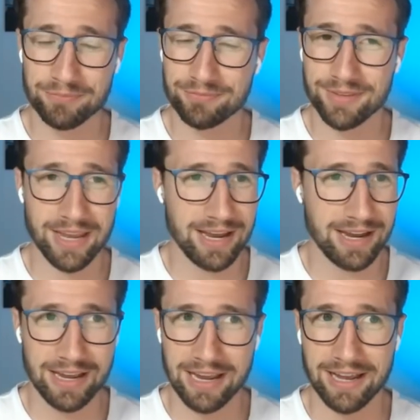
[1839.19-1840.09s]
yeah,
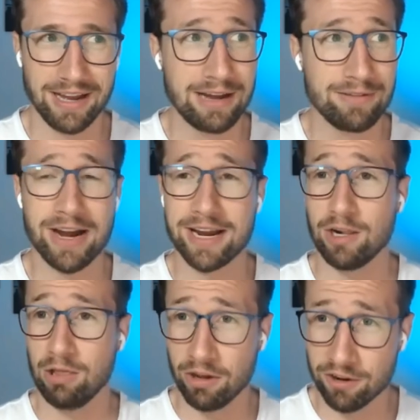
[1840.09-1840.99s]
uh, I've hired a
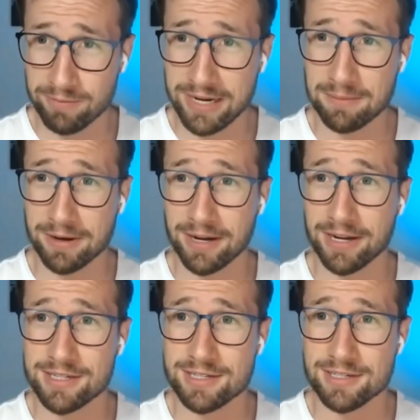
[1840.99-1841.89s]
lot of media
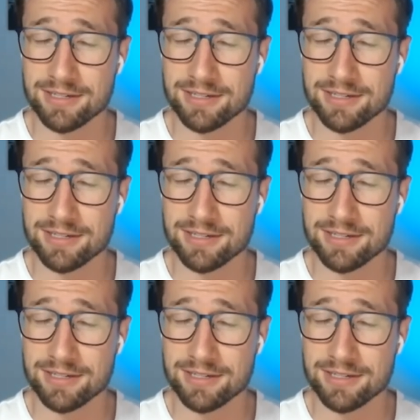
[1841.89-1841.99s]
buyers,